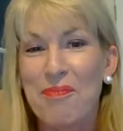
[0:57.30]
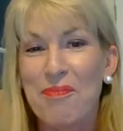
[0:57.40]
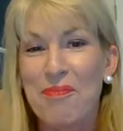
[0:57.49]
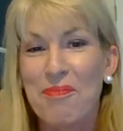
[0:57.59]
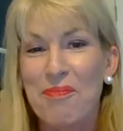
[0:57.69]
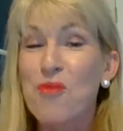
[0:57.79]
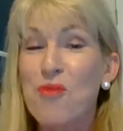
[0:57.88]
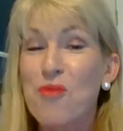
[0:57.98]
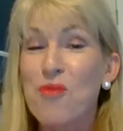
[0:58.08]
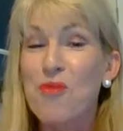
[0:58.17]
ruining
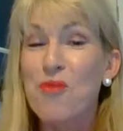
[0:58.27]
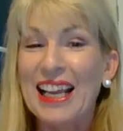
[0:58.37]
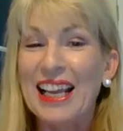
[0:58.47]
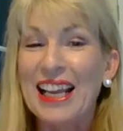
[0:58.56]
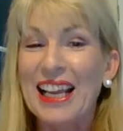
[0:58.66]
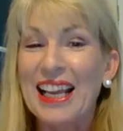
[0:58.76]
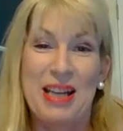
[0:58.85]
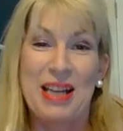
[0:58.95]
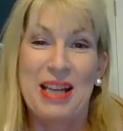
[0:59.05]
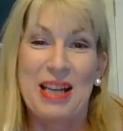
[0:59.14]
everyone's dramatic
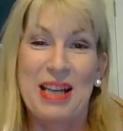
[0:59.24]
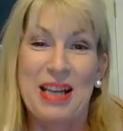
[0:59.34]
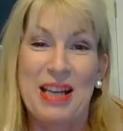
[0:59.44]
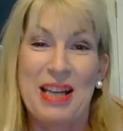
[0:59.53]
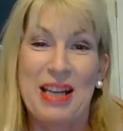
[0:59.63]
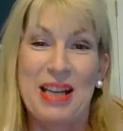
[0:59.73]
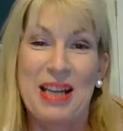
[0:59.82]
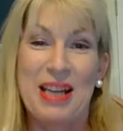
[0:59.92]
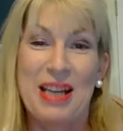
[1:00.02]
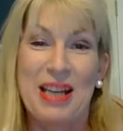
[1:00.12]
experience by
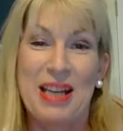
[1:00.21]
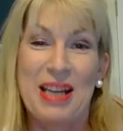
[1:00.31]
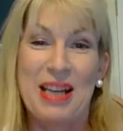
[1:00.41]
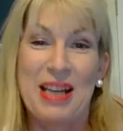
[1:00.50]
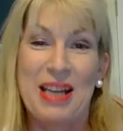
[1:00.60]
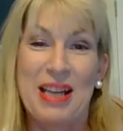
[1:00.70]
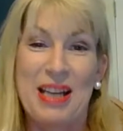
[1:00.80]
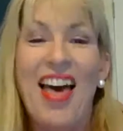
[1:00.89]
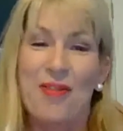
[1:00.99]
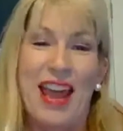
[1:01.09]
pointing out
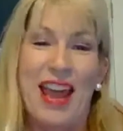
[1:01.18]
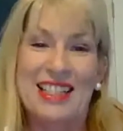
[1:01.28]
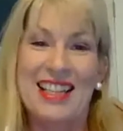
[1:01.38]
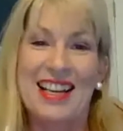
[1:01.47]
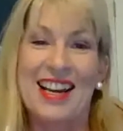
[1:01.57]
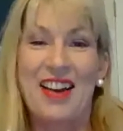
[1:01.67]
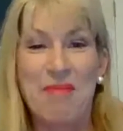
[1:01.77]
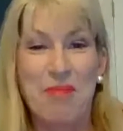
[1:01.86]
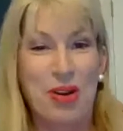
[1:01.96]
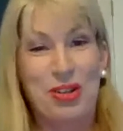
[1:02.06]
the fact that our
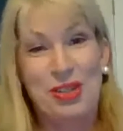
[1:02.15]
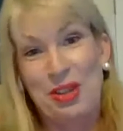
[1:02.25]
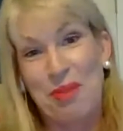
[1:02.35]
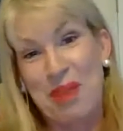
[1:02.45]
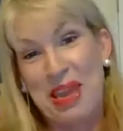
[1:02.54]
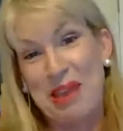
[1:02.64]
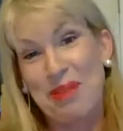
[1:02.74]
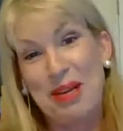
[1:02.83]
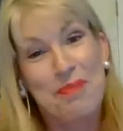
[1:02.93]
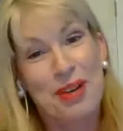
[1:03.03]
emotions are being
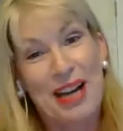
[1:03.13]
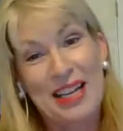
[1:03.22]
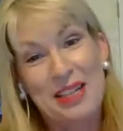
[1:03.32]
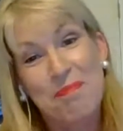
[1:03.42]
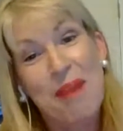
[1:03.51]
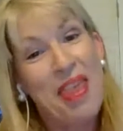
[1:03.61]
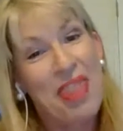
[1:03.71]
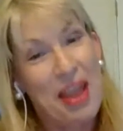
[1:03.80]
manipulated by that